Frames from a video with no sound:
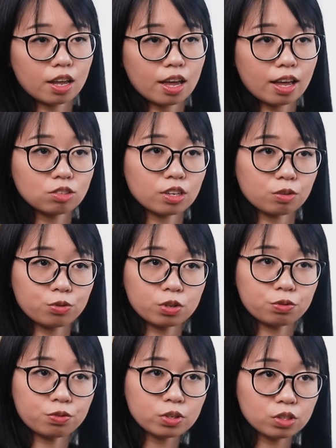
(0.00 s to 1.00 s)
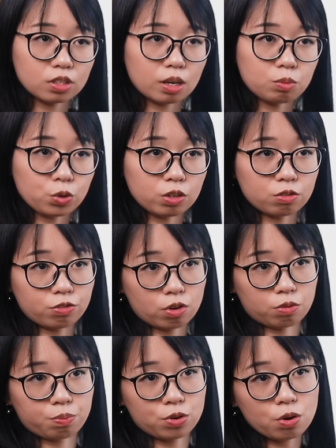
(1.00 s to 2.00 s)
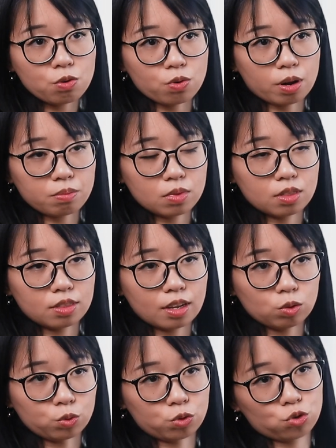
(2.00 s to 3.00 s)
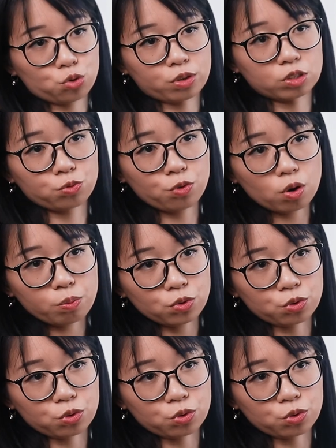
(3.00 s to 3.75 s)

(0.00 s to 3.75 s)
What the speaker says: and are for the first time looking for a program that would transform